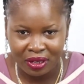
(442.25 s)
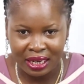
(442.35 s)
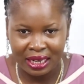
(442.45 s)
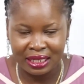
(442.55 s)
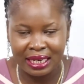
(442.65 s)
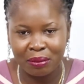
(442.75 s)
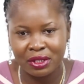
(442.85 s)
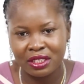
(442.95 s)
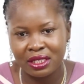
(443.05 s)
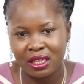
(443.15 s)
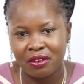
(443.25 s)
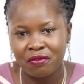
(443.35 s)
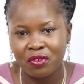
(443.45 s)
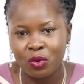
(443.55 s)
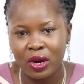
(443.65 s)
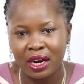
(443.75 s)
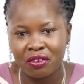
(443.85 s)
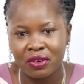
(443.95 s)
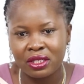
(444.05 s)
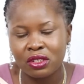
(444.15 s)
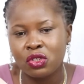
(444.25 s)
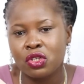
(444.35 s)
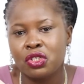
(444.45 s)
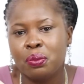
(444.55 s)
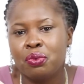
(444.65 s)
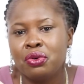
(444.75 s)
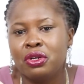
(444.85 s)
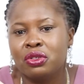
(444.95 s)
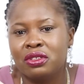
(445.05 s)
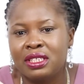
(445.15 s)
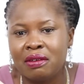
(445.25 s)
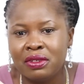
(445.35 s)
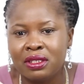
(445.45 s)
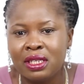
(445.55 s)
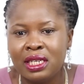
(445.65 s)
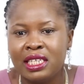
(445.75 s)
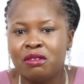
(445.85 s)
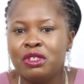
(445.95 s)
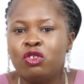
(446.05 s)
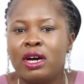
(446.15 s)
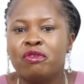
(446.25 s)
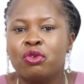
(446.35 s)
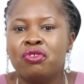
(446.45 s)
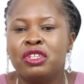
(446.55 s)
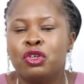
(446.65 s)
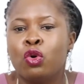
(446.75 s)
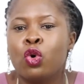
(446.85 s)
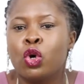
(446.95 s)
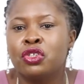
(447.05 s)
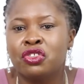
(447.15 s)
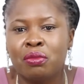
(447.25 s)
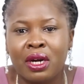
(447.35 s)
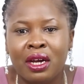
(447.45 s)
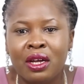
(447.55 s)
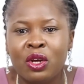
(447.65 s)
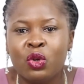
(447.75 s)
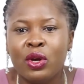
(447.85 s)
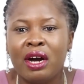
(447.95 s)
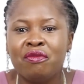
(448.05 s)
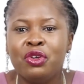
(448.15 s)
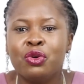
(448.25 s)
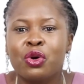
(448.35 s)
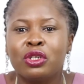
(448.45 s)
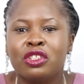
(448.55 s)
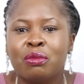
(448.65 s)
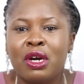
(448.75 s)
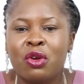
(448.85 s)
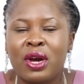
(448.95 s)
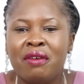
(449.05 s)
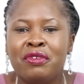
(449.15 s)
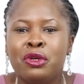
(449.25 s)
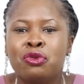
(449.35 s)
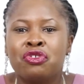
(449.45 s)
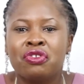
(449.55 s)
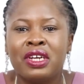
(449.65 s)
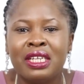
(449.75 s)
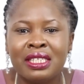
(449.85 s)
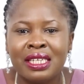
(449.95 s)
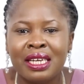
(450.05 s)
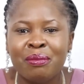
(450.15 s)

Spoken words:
And that means if you are creating such a product or service, it means you have to create your own customer. You have new customer, you have new trend.